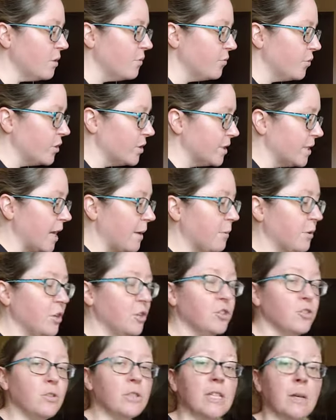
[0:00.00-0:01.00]
first thing I'm
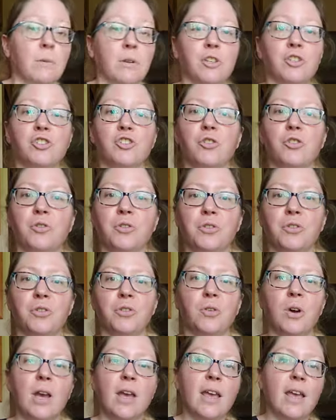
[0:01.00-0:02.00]
gonna do is I'm gonna show
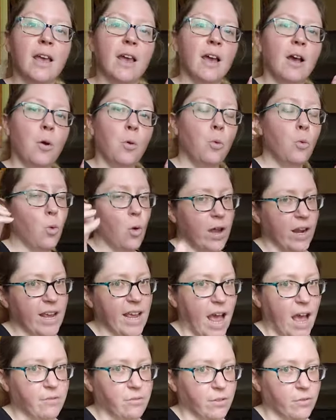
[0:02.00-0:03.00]
you what I
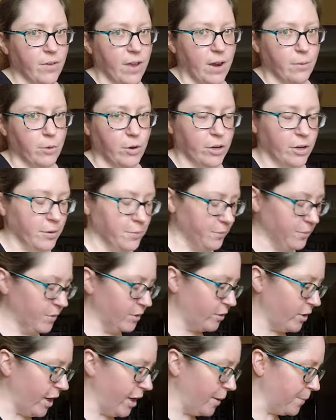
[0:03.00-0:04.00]
got for fabric,
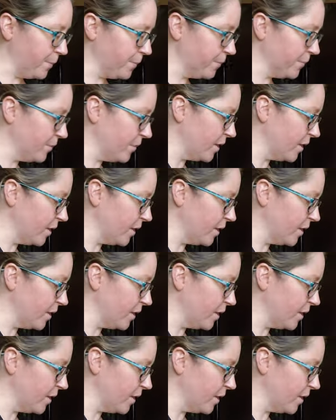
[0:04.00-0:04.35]
okay?